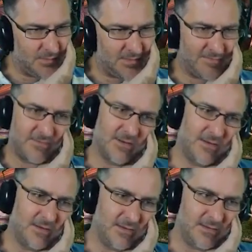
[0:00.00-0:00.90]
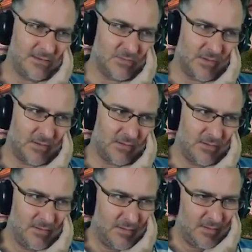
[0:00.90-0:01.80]
Definitely the this one.
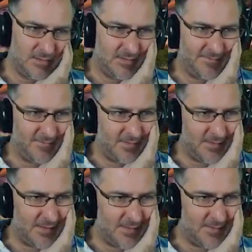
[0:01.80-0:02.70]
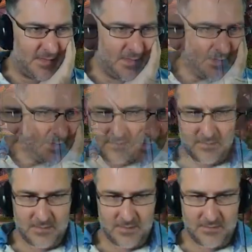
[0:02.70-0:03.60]
Definitely the helmet. Okay,
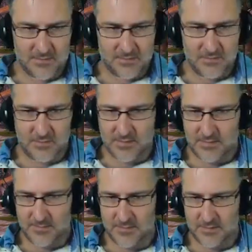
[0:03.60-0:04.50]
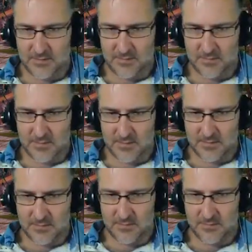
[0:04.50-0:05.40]
we got the cool helmet and we got
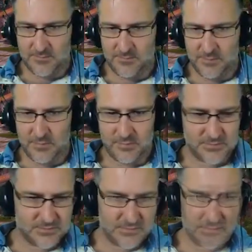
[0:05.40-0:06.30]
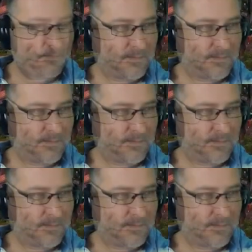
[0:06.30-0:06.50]
the new boots.